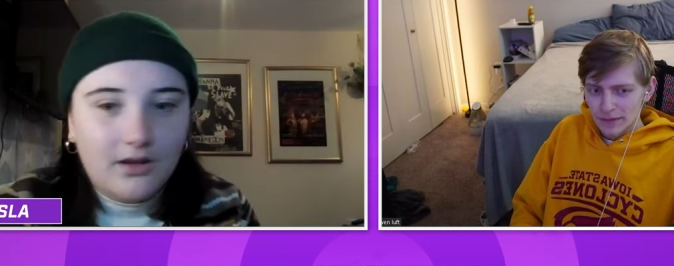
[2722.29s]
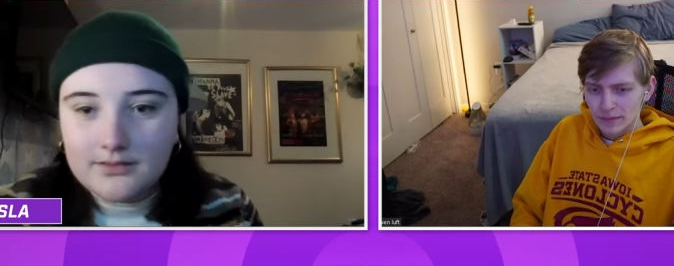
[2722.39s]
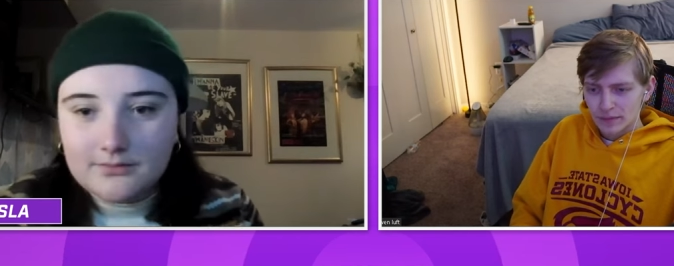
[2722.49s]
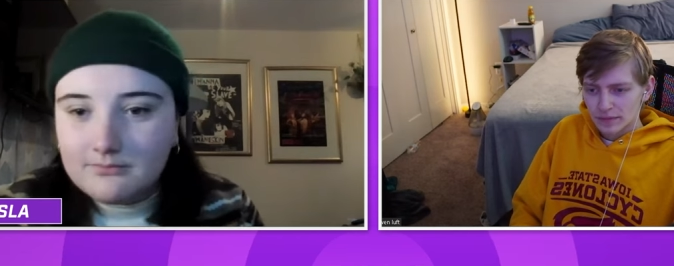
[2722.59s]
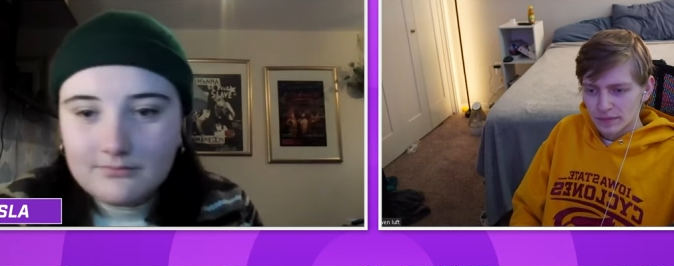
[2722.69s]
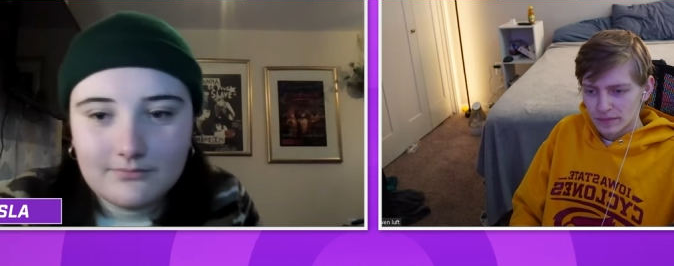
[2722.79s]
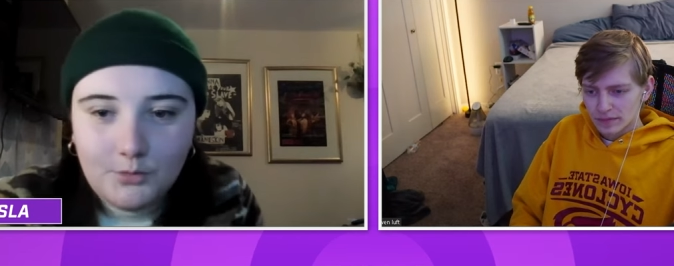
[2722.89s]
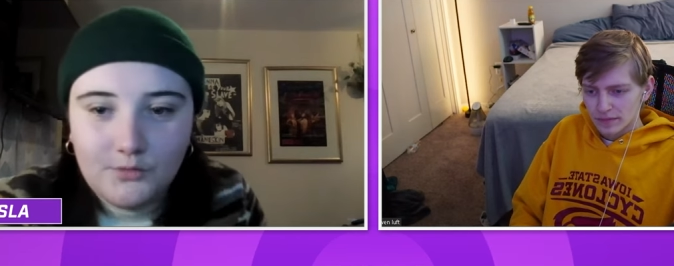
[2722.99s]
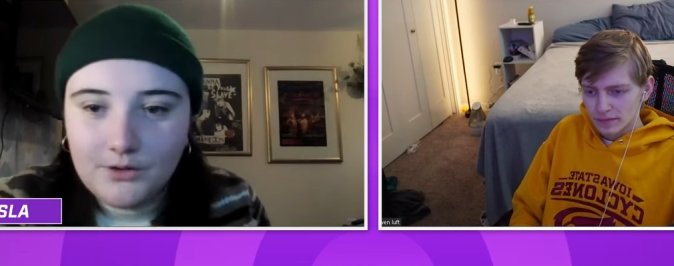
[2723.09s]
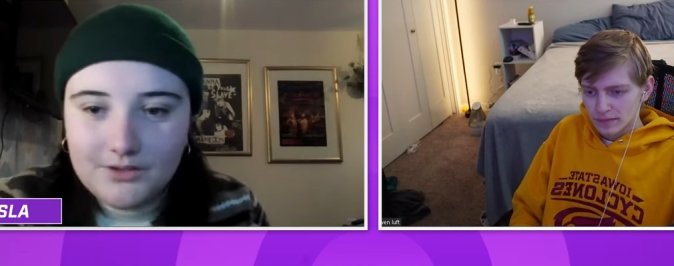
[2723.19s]
Speaker 1: because mm.
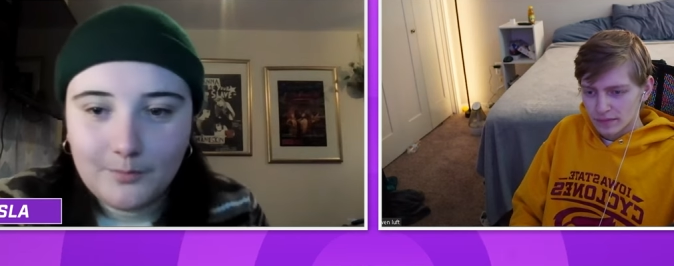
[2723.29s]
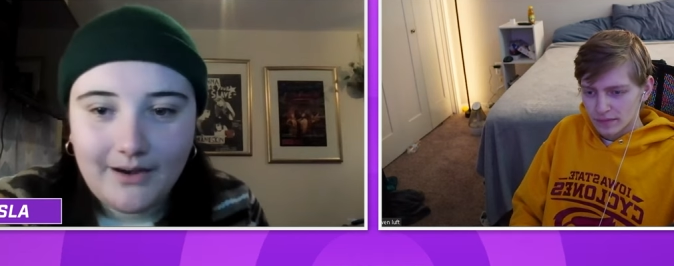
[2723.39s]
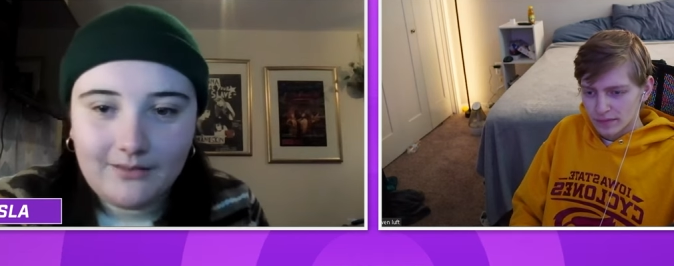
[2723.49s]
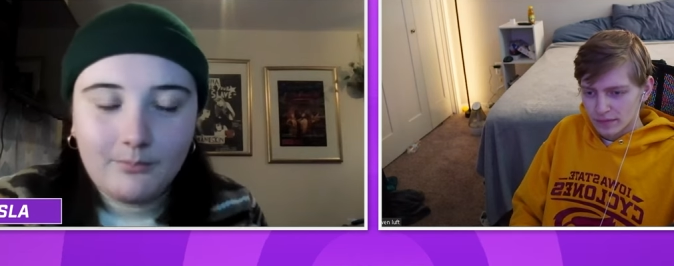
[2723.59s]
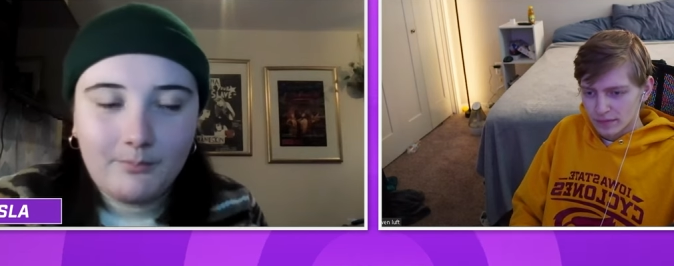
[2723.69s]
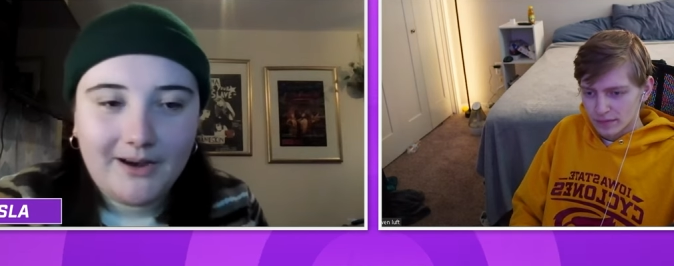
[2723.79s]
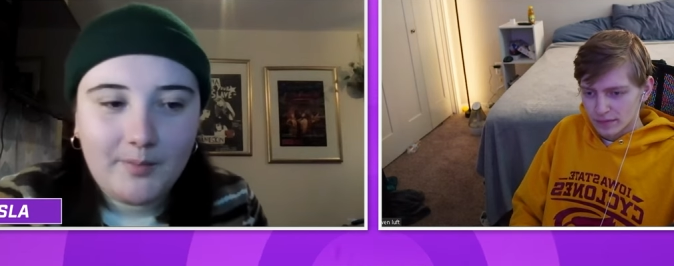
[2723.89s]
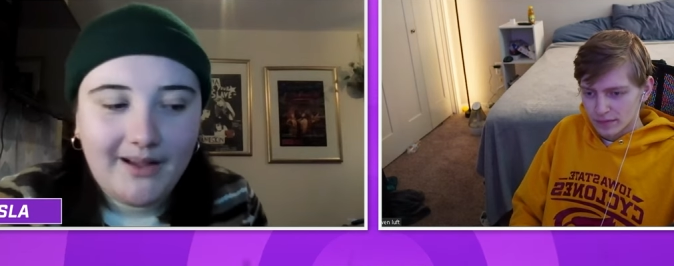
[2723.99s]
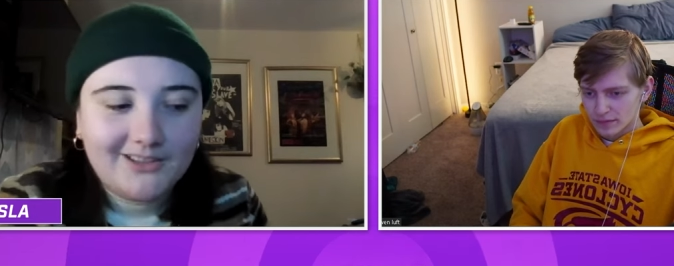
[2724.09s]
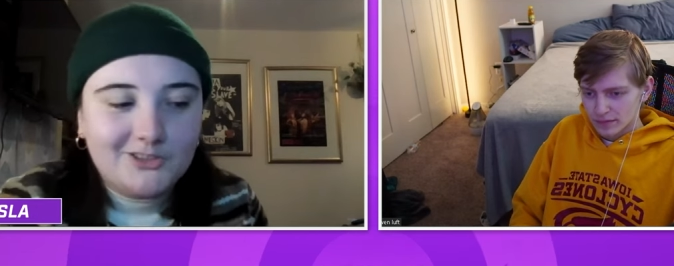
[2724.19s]
moving on to better
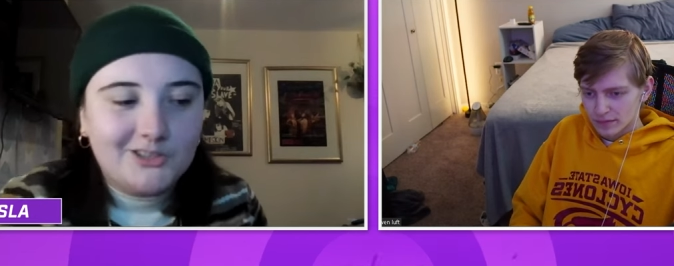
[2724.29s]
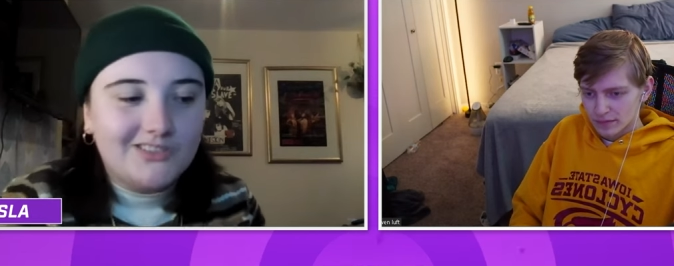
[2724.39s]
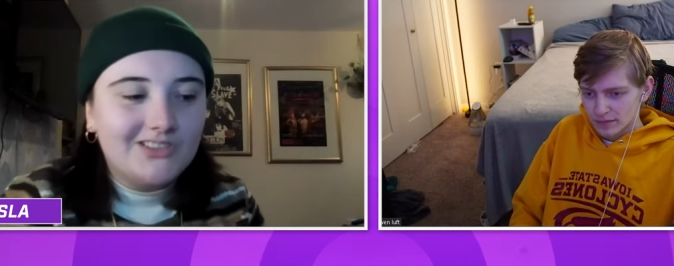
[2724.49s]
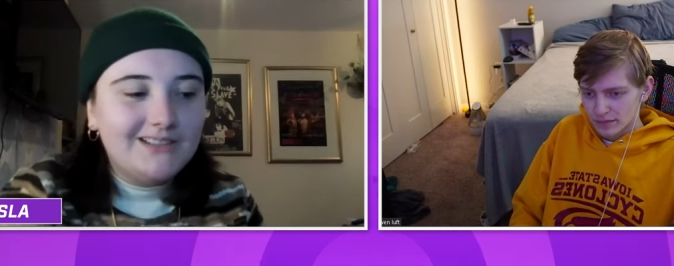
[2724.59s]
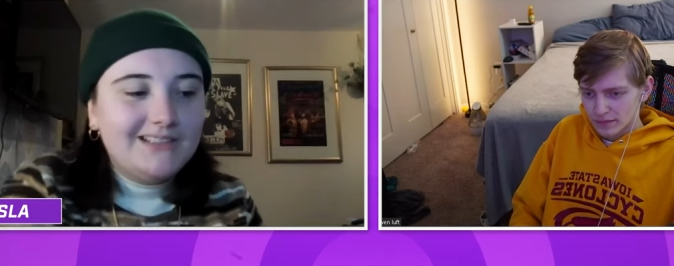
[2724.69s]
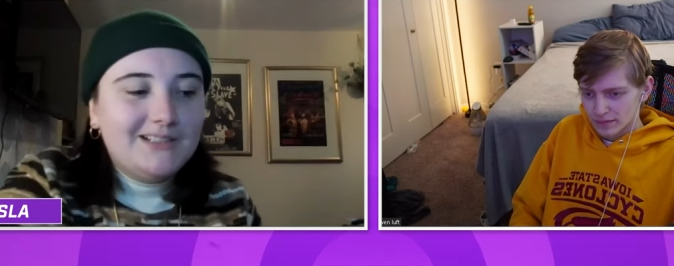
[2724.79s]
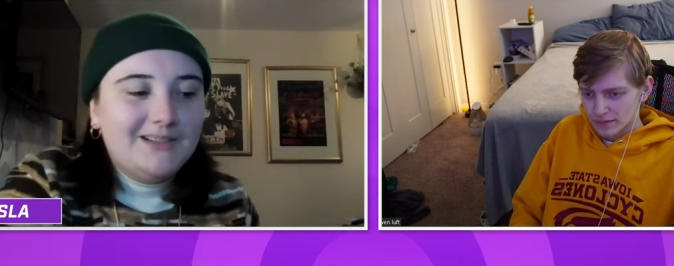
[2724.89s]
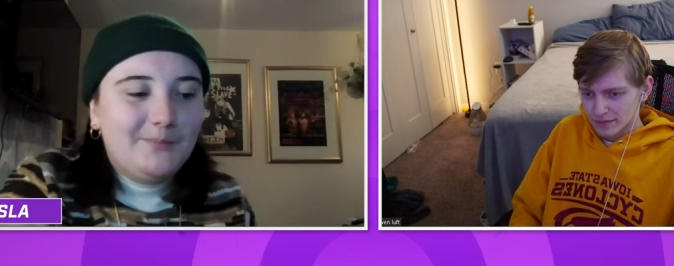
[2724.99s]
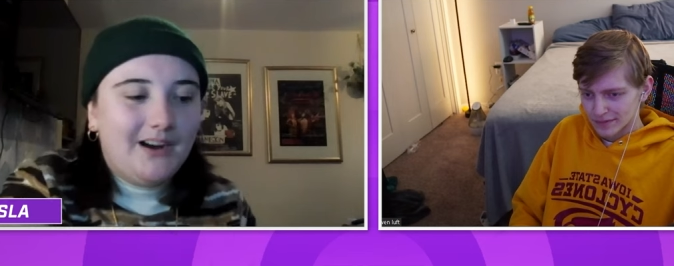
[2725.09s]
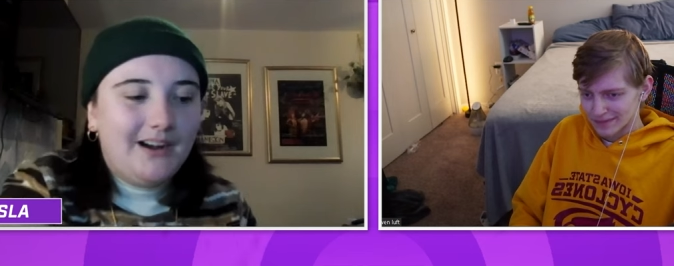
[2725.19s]
better pastures.
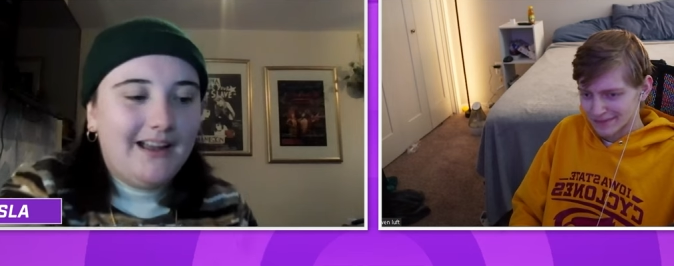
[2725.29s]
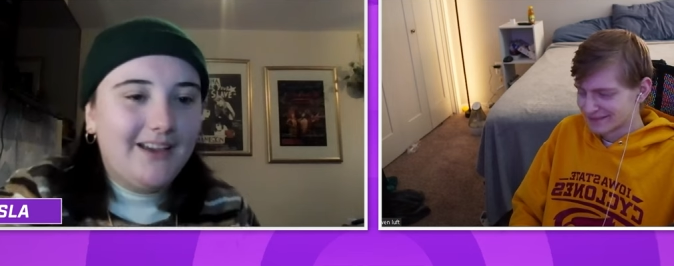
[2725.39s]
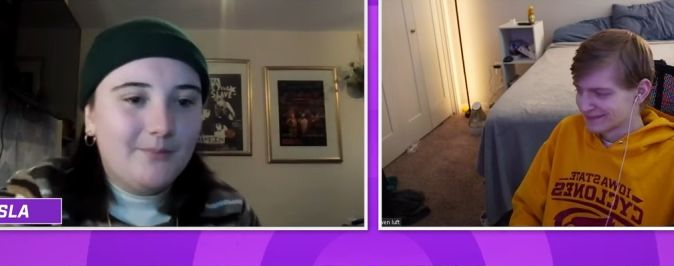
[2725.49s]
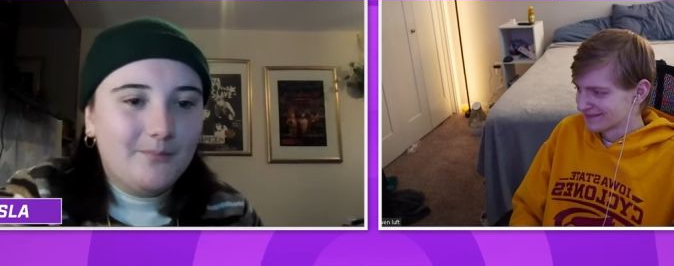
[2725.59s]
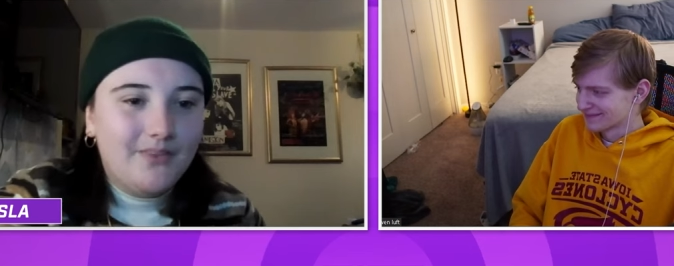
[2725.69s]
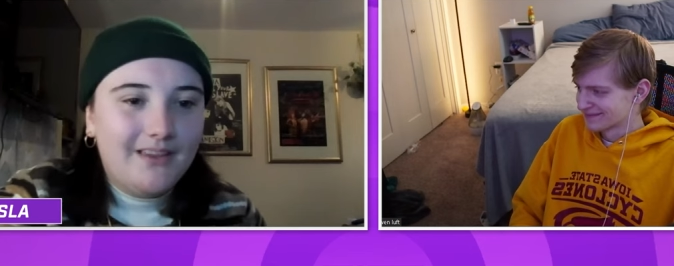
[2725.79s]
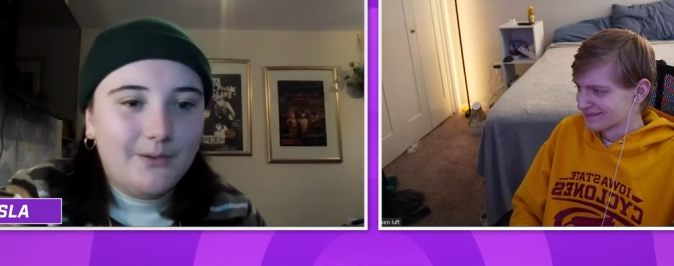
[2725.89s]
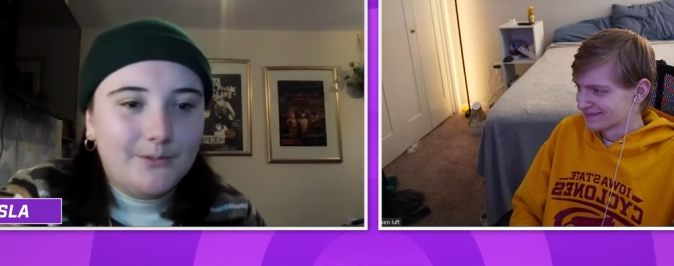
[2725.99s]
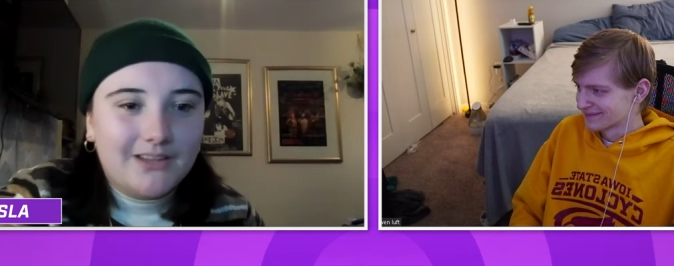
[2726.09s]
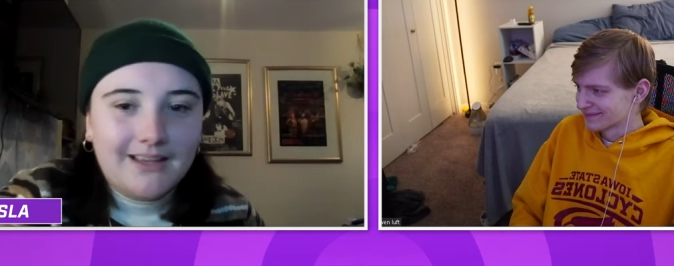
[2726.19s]
But um,
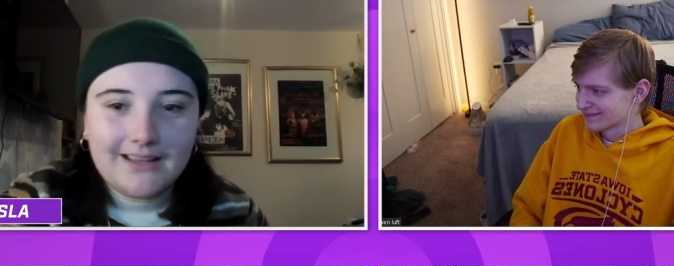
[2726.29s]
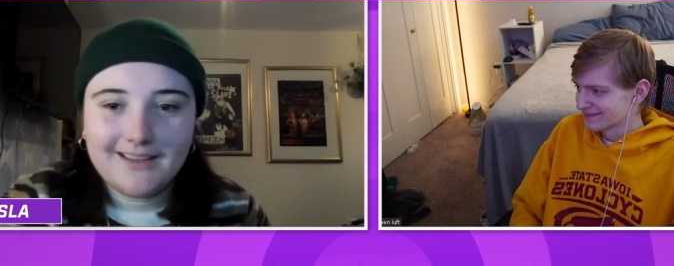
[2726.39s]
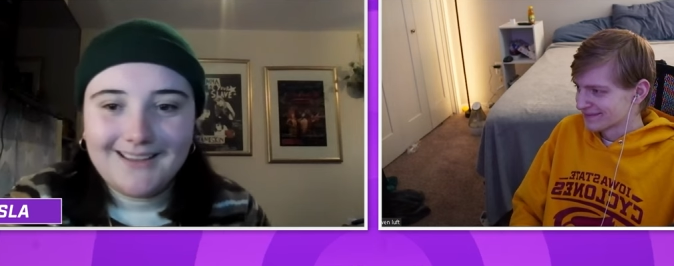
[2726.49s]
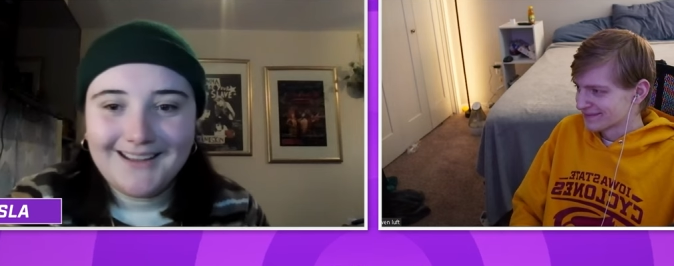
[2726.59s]
it was like